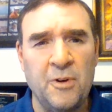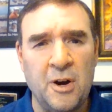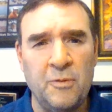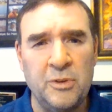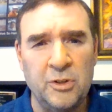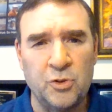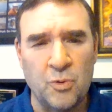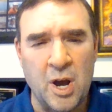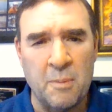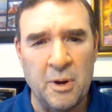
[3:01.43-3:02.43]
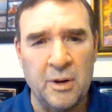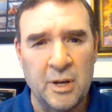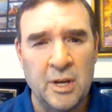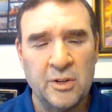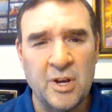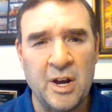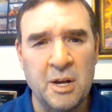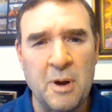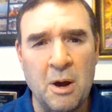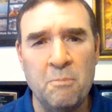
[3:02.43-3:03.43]
involved with the drama.
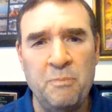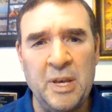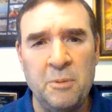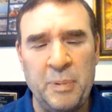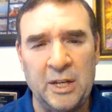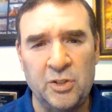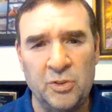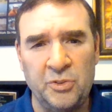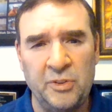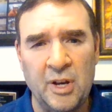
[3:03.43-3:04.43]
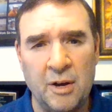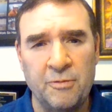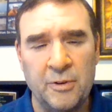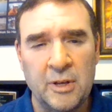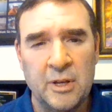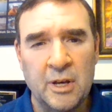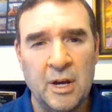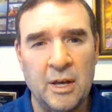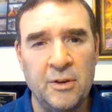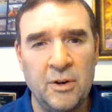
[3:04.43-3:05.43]
Talk about big picture stuff.
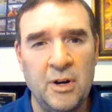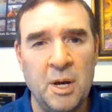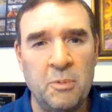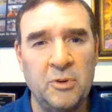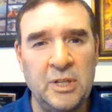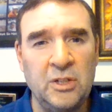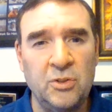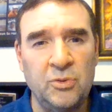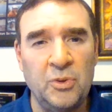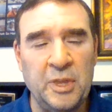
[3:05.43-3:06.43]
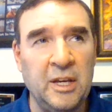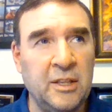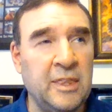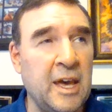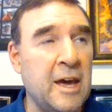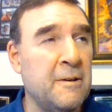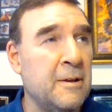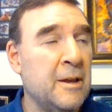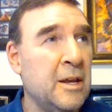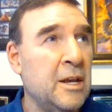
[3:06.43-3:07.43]
There are a number of teachers who think
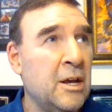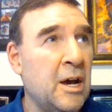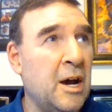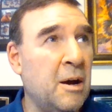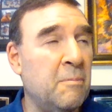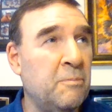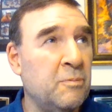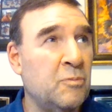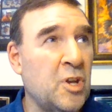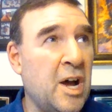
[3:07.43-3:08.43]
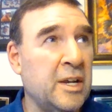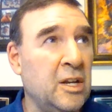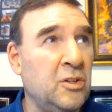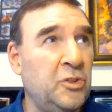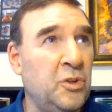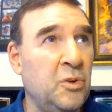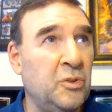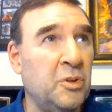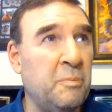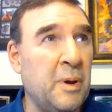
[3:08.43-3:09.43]
that talking to
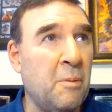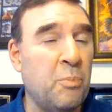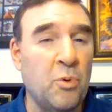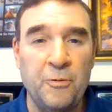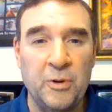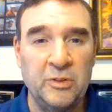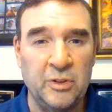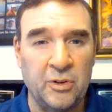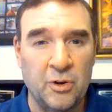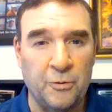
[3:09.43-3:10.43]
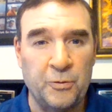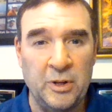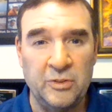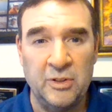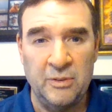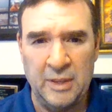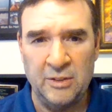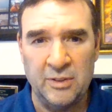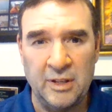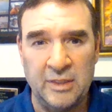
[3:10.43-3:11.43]
students about boyfriends and girlfriends and
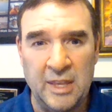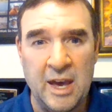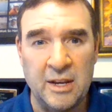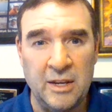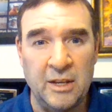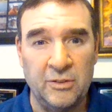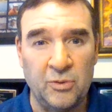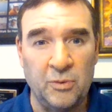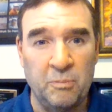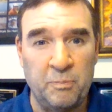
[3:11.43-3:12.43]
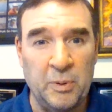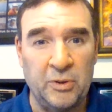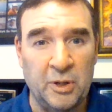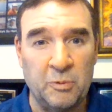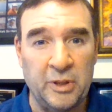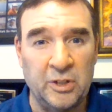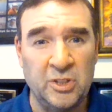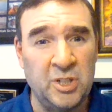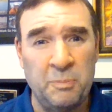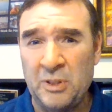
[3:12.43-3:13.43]
things like that is building a
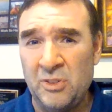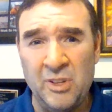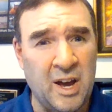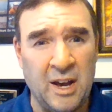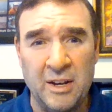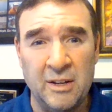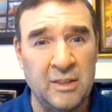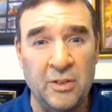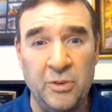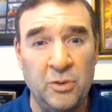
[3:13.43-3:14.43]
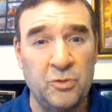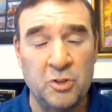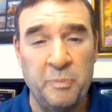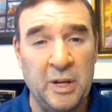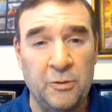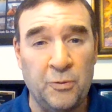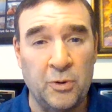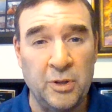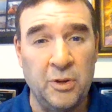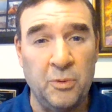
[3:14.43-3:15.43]
relationship. It's not. They lose respect
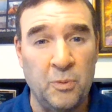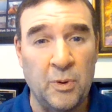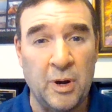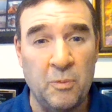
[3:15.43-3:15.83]
for you